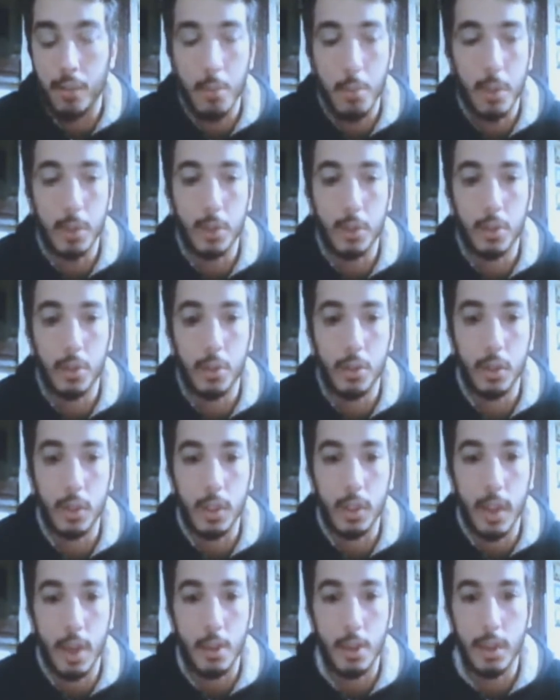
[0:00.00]
But you know,
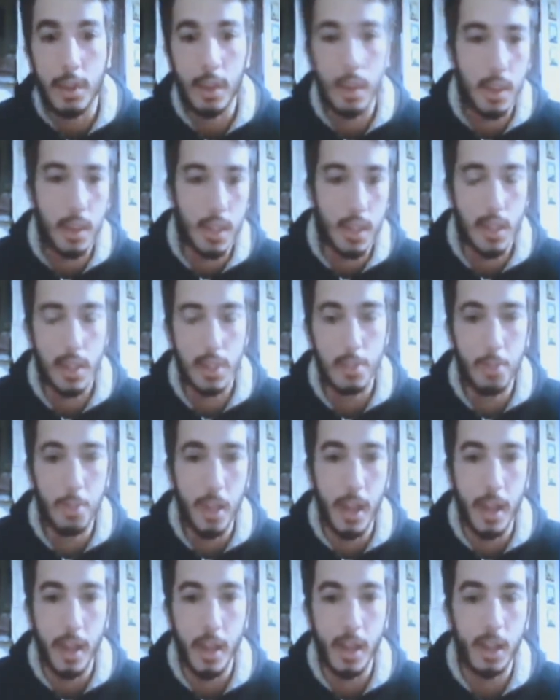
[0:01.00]
now Italy is
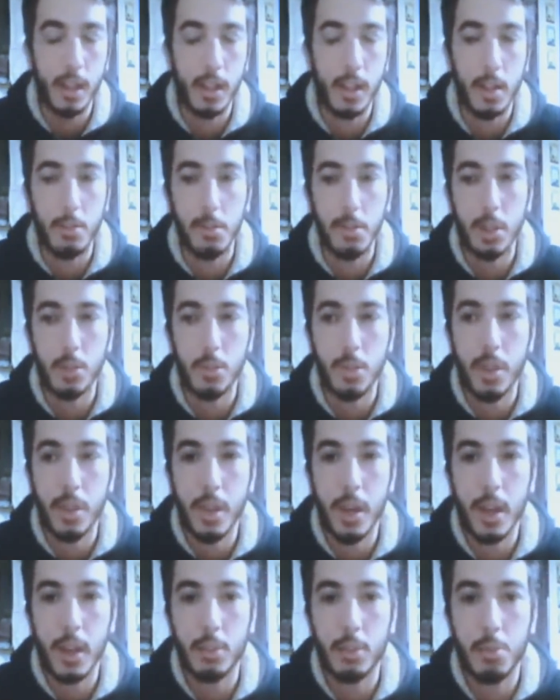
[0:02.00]
playing a little bit with
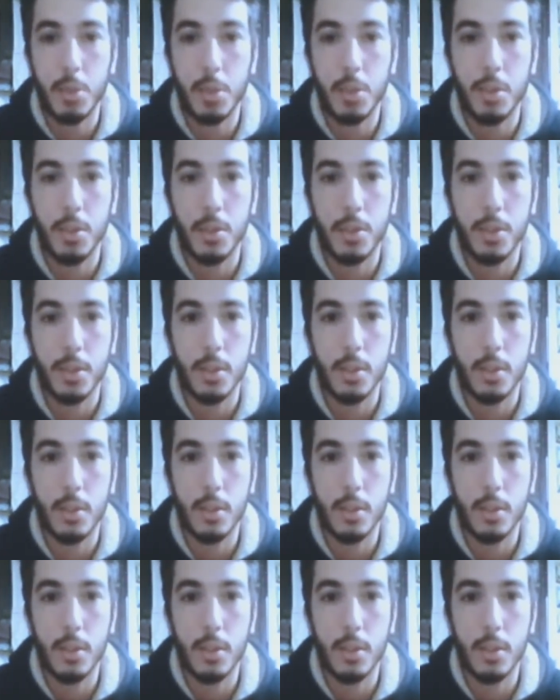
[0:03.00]
that, because